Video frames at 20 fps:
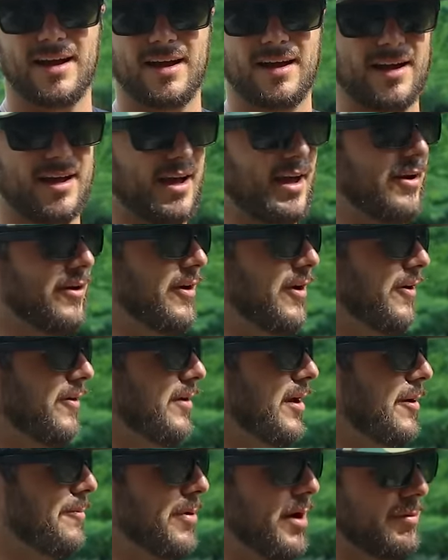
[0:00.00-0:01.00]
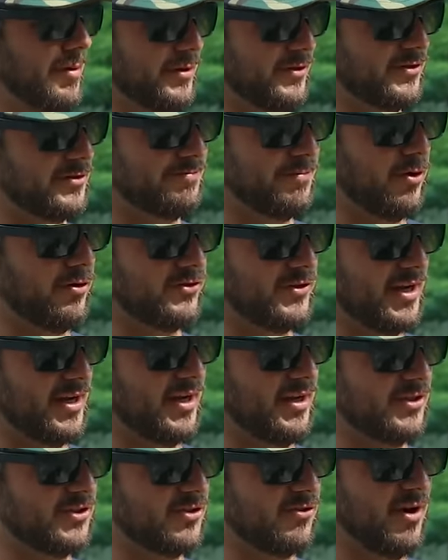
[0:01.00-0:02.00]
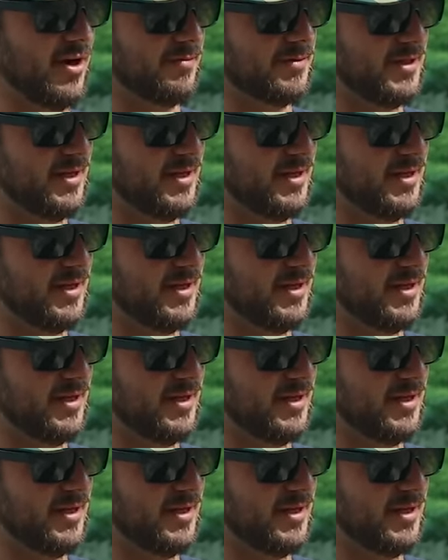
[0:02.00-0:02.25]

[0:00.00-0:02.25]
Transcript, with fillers: I don't know, I'll probably just post like an Instagram